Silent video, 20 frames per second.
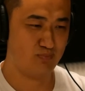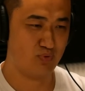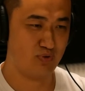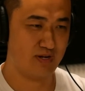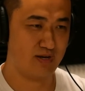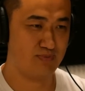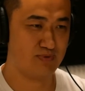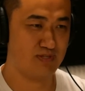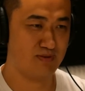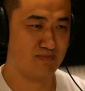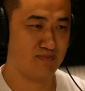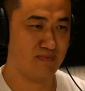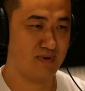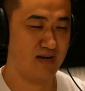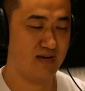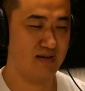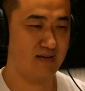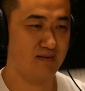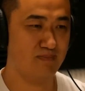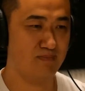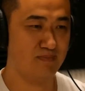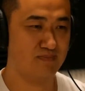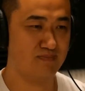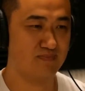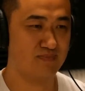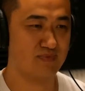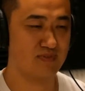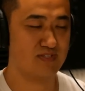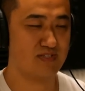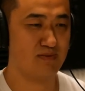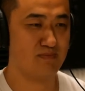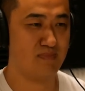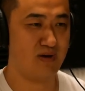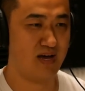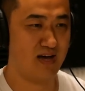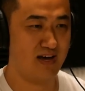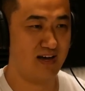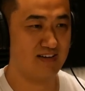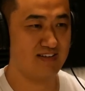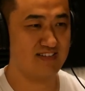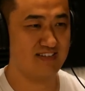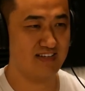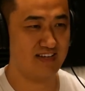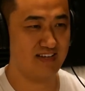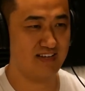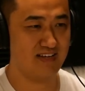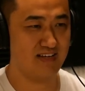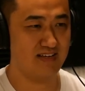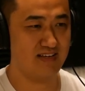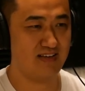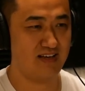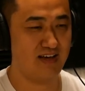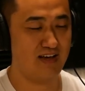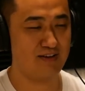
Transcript: brought up some. Um, some hard uh,